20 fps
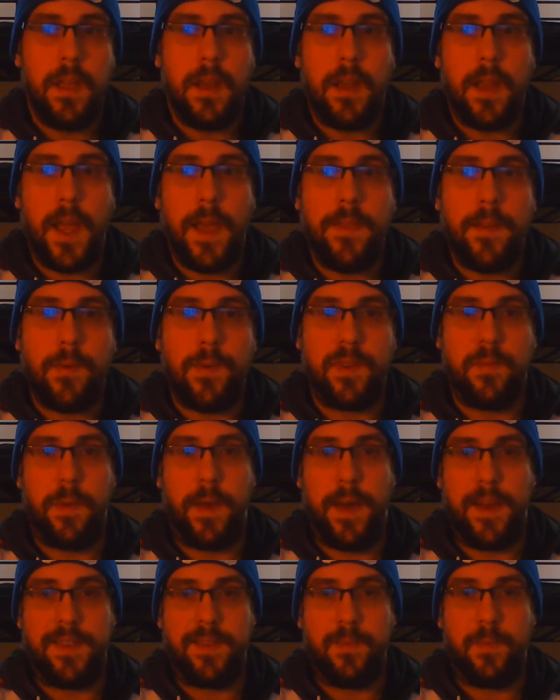Neither was
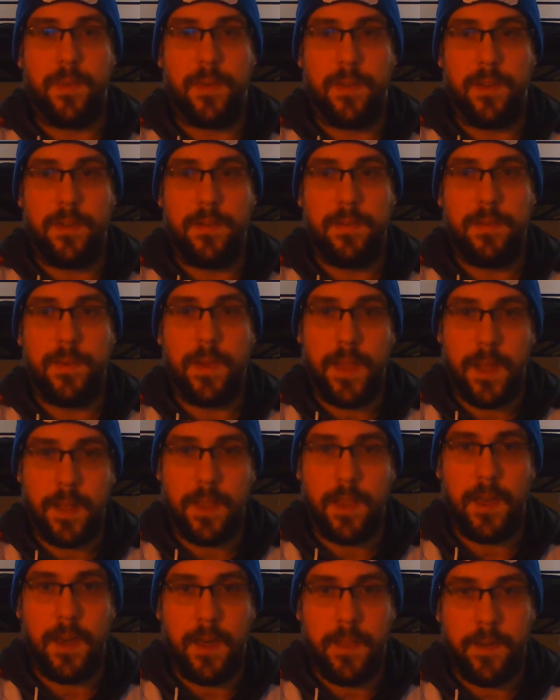possible
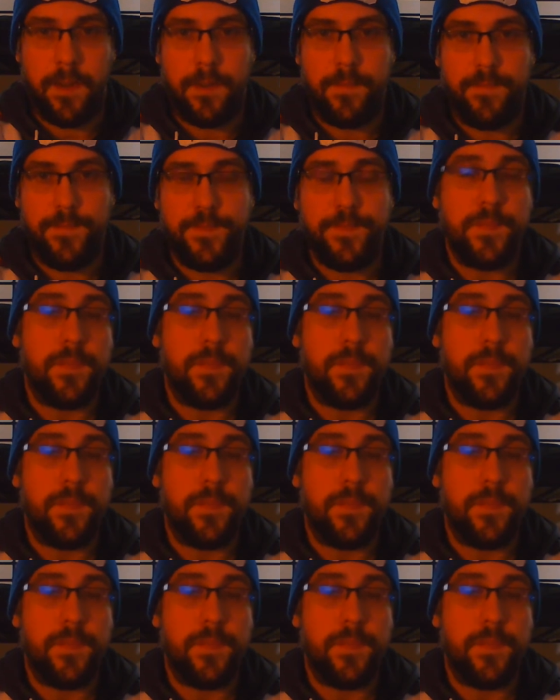without the other.